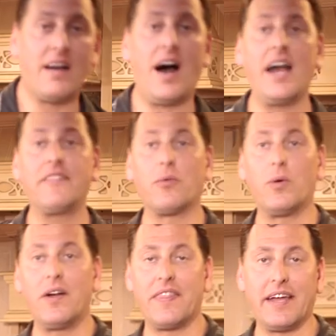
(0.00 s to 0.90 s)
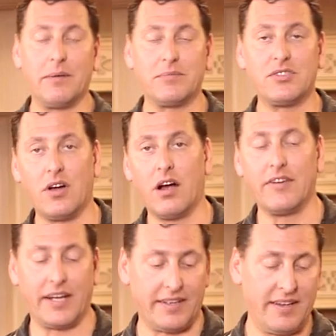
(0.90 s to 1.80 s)
I, for one thing, am
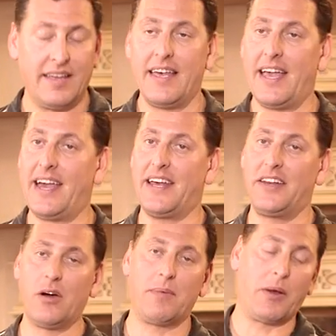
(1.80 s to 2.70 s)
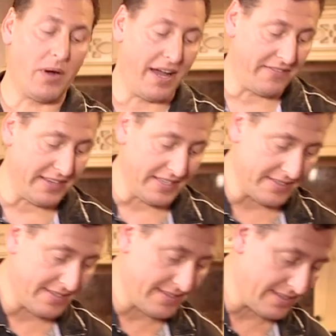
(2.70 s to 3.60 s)
starving, and I know my wife
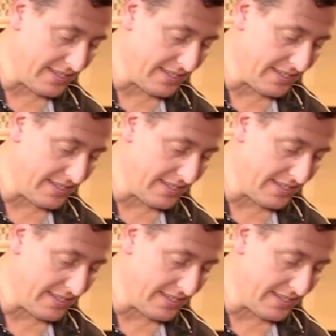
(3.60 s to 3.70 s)
is.